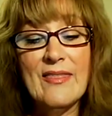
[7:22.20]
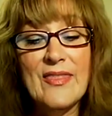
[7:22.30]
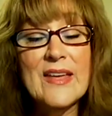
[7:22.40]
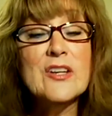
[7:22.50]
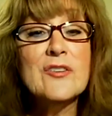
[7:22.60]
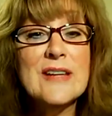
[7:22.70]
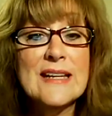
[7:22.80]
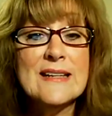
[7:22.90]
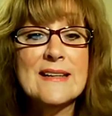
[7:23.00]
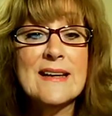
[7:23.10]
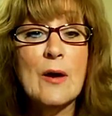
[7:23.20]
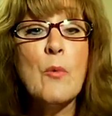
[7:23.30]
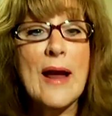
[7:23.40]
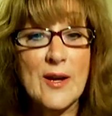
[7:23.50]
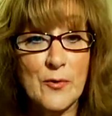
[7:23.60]
Then you need a
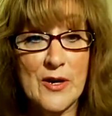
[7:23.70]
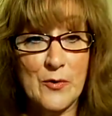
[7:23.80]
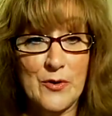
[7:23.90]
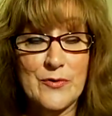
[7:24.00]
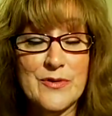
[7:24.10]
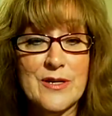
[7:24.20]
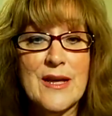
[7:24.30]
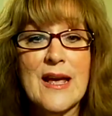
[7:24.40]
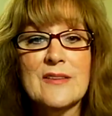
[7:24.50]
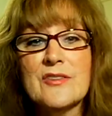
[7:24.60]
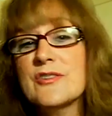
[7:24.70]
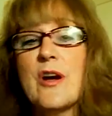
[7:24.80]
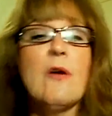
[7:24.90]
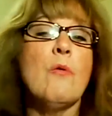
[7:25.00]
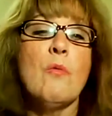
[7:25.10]
way to recruit. And
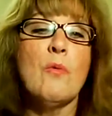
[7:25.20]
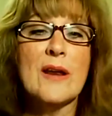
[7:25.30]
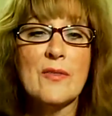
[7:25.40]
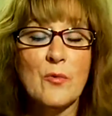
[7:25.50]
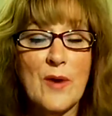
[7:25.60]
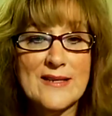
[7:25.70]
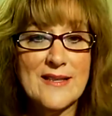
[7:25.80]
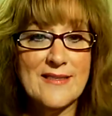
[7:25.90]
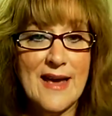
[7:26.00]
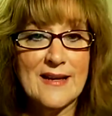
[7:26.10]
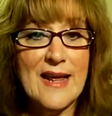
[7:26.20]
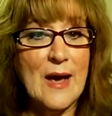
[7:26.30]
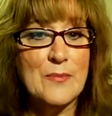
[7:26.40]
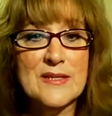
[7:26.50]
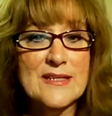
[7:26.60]
so one of the ways that can
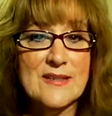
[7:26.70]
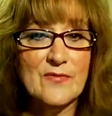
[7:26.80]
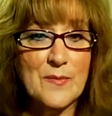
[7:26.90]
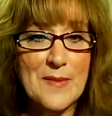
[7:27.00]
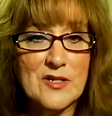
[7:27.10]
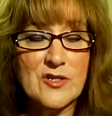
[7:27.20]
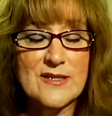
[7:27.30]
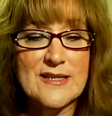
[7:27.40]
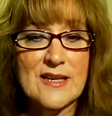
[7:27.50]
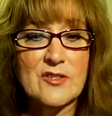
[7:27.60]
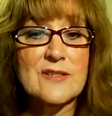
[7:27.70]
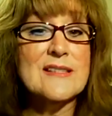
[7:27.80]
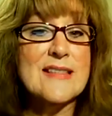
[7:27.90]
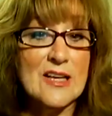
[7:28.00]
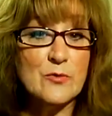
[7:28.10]
happen is information
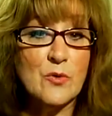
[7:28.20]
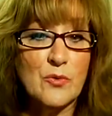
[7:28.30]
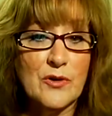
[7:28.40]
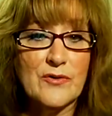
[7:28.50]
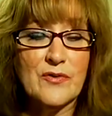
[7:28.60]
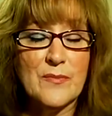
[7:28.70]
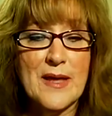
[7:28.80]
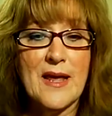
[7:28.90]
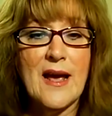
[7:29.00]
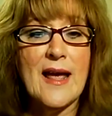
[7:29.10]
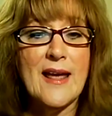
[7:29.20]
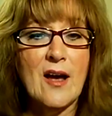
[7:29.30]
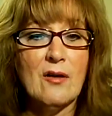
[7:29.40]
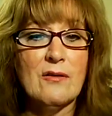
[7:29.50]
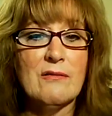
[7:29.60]
sessions. That's what worked for me. I
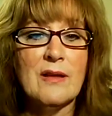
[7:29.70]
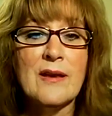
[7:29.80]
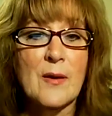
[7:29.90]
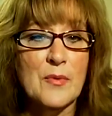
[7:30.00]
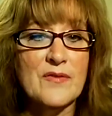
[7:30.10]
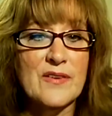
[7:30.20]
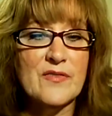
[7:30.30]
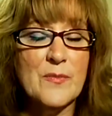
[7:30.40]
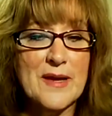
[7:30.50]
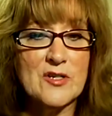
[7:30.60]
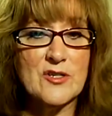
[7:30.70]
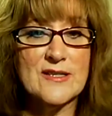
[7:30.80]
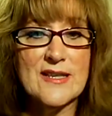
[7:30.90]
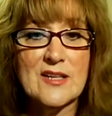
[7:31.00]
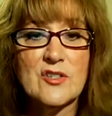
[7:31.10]
held a number of
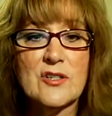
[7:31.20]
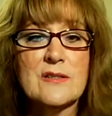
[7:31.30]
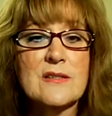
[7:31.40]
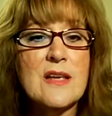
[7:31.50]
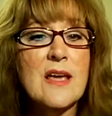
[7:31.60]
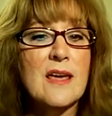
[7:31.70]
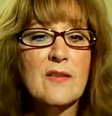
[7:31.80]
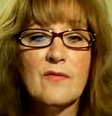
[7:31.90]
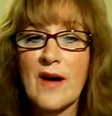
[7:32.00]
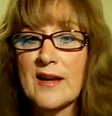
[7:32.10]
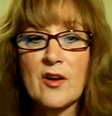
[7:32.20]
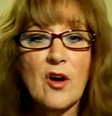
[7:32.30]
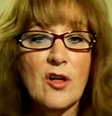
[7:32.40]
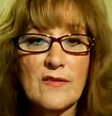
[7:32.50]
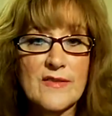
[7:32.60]
information sessions, inviting
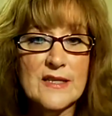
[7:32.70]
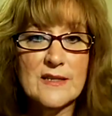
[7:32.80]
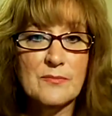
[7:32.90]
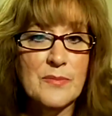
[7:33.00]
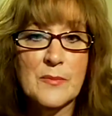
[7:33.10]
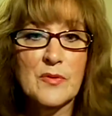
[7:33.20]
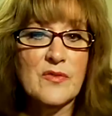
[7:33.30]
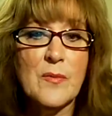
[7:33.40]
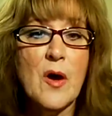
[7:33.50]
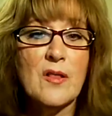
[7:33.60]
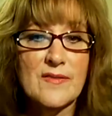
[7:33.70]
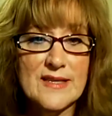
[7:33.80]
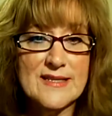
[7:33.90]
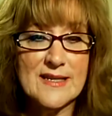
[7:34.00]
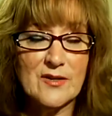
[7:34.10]
all of the people from all of
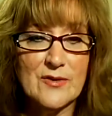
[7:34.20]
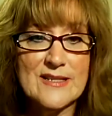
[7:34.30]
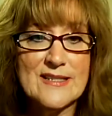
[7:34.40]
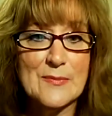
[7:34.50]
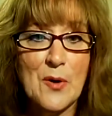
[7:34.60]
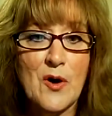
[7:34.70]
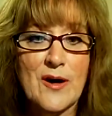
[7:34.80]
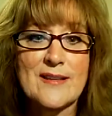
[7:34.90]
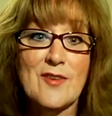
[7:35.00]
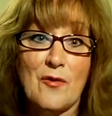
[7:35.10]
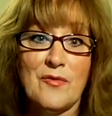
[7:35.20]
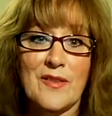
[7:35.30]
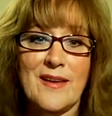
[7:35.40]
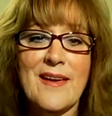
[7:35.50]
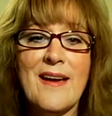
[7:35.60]
these interested parties,
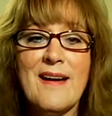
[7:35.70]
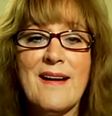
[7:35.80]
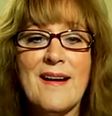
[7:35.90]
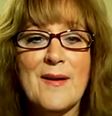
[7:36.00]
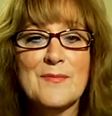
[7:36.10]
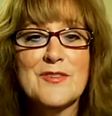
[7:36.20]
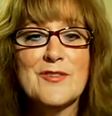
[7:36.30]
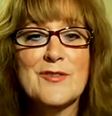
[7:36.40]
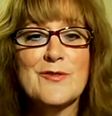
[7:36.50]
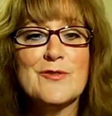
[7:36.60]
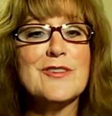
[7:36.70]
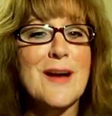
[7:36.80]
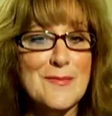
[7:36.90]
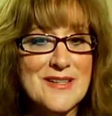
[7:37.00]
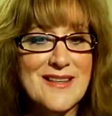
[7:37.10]
hopefully, to
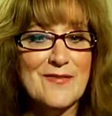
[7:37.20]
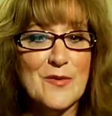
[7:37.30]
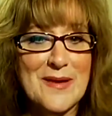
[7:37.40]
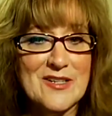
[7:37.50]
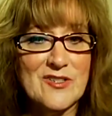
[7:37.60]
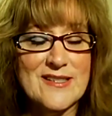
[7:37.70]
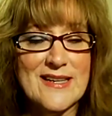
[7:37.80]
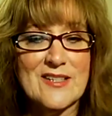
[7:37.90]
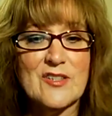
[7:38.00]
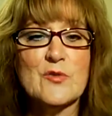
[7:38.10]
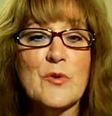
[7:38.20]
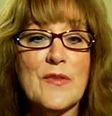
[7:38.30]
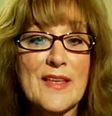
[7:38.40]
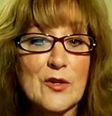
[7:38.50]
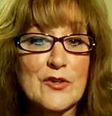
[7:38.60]
come to the information sessions
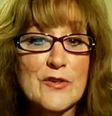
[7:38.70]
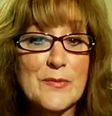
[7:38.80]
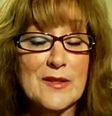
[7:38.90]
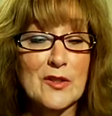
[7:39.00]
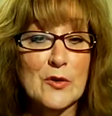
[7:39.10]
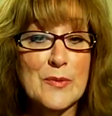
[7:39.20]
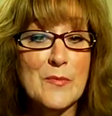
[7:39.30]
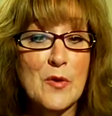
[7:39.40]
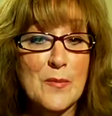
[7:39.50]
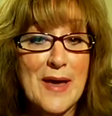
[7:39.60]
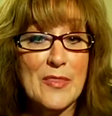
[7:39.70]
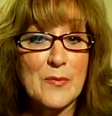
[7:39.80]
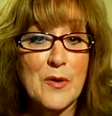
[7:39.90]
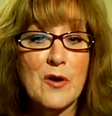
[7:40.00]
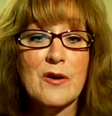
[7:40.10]
where they learned a little bit more about
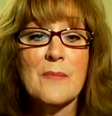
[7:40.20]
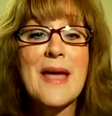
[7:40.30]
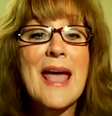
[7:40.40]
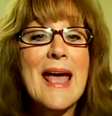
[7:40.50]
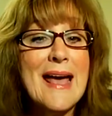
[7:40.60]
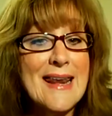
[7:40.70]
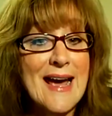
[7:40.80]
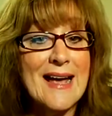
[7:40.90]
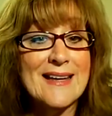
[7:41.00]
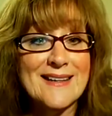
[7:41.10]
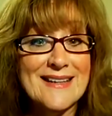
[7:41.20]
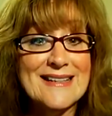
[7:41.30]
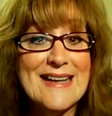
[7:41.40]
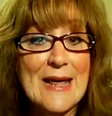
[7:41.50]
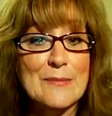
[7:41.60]
the program, and I could
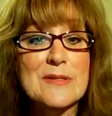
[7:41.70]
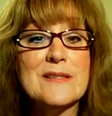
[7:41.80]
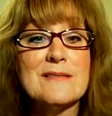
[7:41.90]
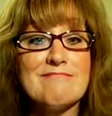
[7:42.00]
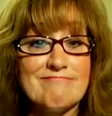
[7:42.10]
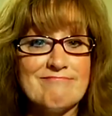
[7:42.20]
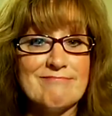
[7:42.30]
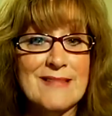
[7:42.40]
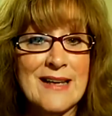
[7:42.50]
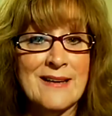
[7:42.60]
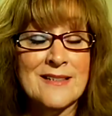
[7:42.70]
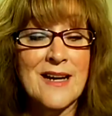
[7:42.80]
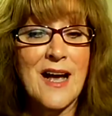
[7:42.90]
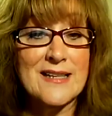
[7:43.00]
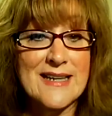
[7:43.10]
get names
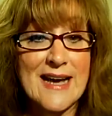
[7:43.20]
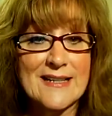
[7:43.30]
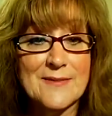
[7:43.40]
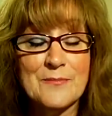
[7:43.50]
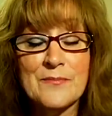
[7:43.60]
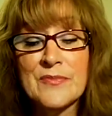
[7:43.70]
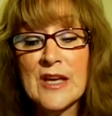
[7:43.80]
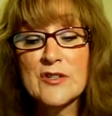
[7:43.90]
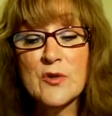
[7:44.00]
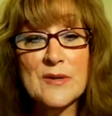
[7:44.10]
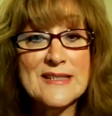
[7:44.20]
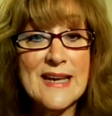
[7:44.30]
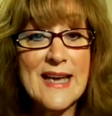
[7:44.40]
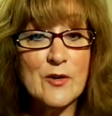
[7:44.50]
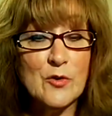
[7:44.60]
to contact. So once
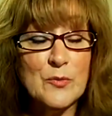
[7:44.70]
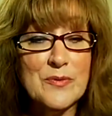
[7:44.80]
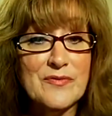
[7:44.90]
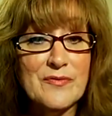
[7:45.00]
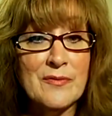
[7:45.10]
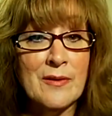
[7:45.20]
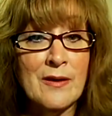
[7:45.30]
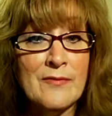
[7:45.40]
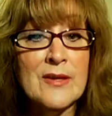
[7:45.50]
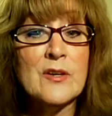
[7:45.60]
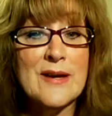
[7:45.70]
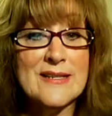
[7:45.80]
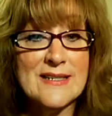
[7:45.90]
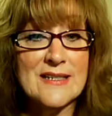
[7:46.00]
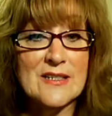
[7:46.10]
I had a group of
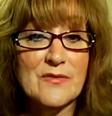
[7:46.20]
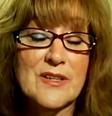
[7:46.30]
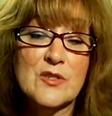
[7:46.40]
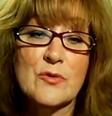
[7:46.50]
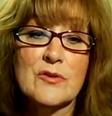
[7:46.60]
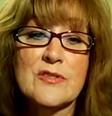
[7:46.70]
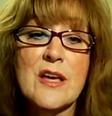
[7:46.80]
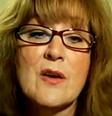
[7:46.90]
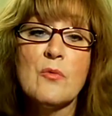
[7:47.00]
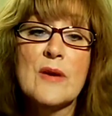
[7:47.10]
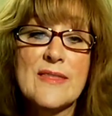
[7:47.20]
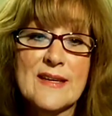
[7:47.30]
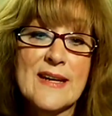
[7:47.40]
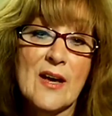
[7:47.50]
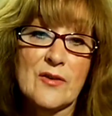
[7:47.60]
interested individuals, we
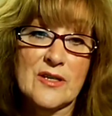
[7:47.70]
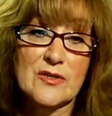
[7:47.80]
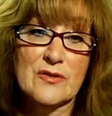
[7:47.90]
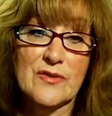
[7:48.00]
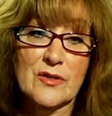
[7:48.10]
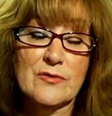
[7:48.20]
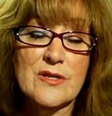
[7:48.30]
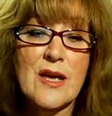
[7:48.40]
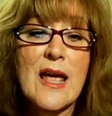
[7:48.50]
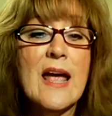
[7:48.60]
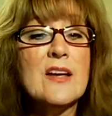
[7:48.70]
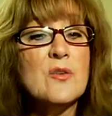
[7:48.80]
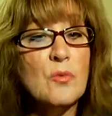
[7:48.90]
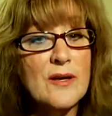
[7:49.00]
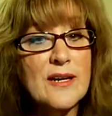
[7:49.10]
then held interviews. And
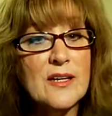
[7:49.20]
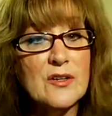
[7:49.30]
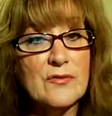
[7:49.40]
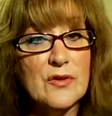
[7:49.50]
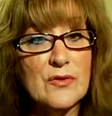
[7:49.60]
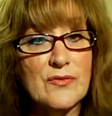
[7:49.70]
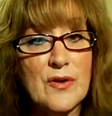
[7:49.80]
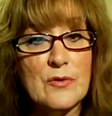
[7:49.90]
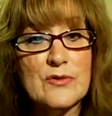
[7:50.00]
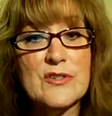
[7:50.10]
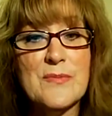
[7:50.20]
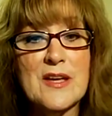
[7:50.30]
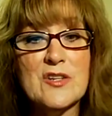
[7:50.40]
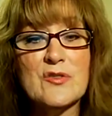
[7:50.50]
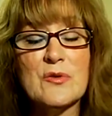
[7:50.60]
you want to interview the folks to
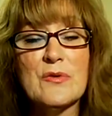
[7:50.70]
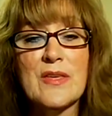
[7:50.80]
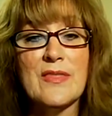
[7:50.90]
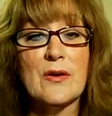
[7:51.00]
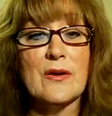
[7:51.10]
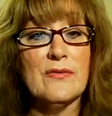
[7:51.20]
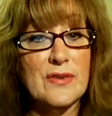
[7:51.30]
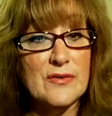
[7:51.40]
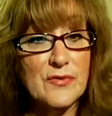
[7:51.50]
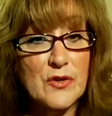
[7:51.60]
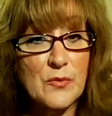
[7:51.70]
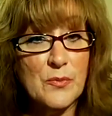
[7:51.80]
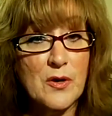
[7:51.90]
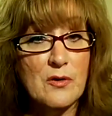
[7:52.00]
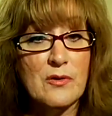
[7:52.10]
make sure that they're a fit for your
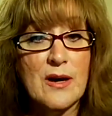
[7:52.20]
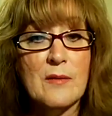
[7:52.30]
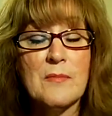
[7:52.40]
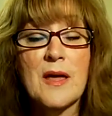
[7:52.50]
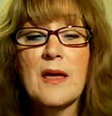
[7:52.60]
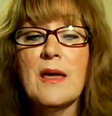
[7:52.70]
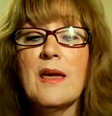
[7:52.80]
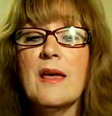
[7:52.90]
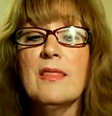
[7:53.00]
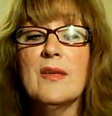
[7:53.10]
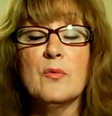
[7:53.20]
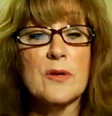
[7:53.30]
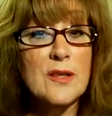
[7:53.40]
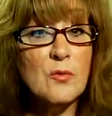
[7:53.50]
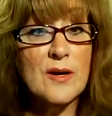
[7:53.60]
program. They
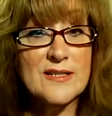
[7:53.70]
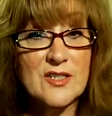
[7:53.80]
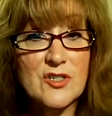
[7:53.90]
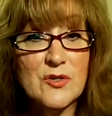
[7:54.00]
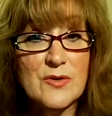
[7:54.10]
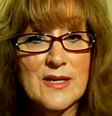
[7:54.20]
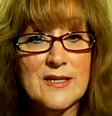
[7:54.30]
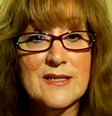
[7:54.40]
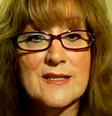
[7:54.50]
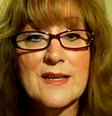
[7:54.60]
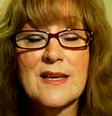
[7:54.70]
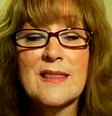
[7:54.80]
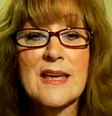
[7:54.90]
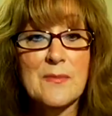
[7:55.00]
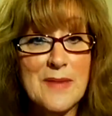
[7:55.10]
really want to do this,
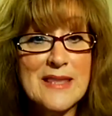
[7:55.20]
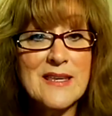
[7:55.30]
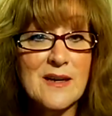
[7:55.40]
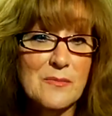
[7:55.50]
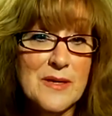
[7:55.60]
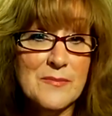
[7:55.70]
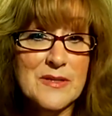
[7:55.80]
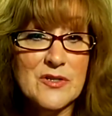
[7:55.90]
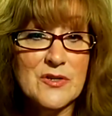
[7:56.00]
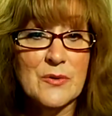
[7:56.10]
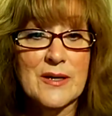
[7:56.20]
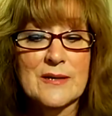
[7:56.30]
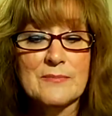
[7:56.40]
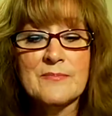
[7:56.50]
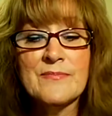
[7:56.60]
they can make the commitment to
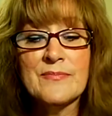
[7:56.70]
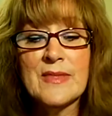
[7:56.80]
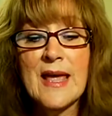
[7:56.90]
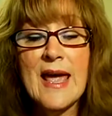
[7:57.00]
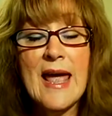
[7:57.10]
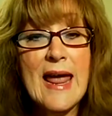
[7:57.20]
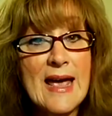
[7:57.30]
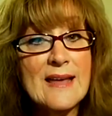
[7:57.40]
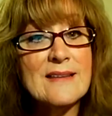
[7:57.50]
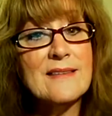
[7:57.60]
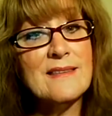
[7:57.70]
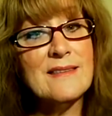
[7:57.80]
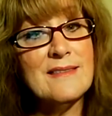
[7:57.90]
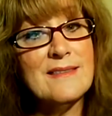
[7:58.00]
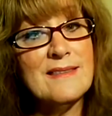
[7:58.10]
it, and
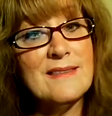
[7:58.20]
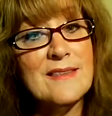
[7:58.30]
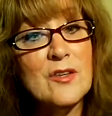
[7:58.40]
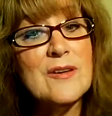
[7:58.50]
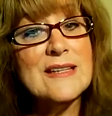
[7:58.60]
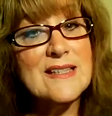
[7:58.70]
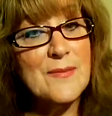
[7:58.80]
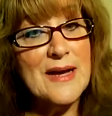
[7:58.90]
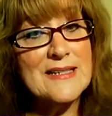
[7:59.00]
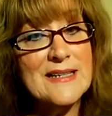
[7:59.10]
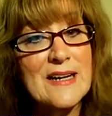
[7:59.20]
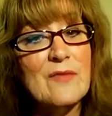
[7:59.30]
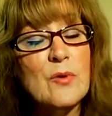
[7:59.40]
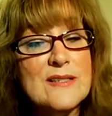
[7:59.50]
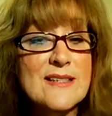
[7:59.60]
you get some idea
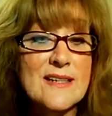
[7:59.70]
of what